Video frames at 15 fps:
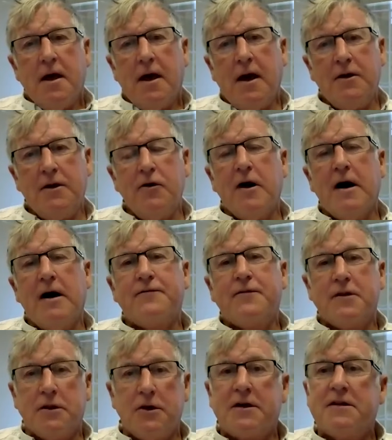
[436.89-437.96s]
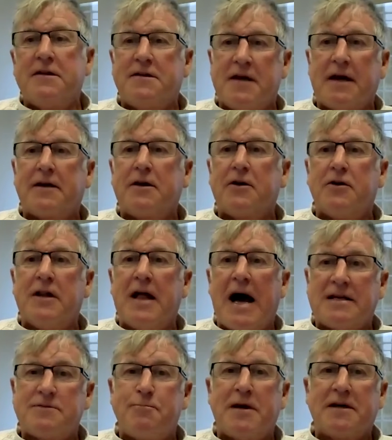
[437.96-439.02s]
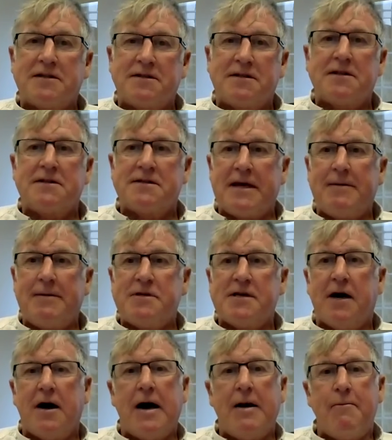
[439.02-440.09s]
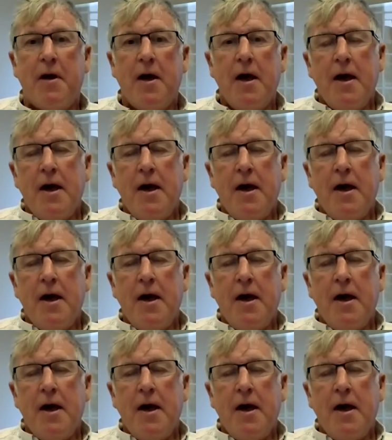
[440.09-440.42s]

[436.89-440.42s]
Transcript: and you have to look at the technical aspects at the same time.